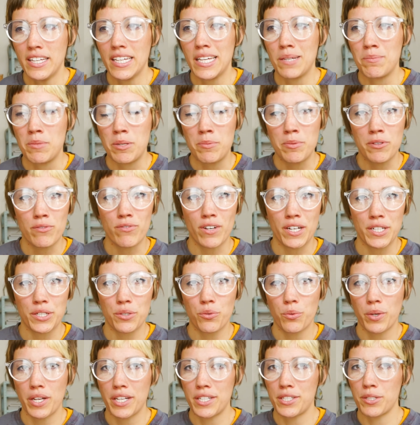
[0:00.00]
and maybe find a
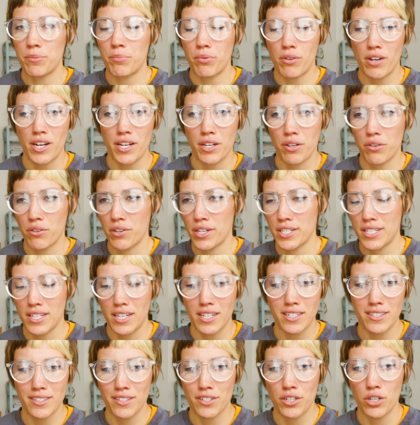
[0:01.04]
way to
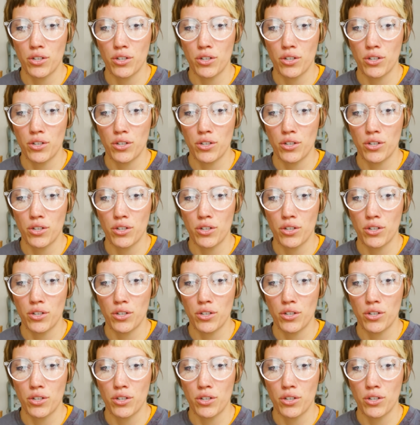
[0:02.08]
prioritize it